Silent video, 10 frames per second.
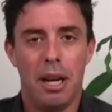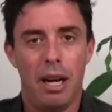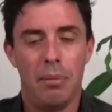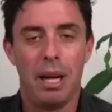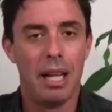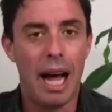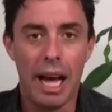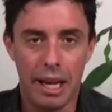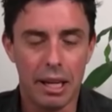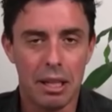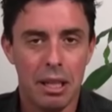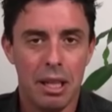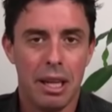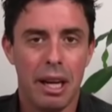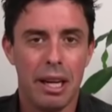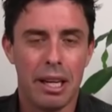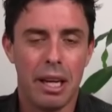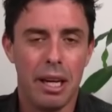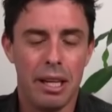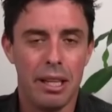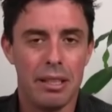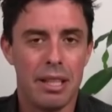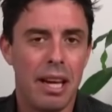eliding is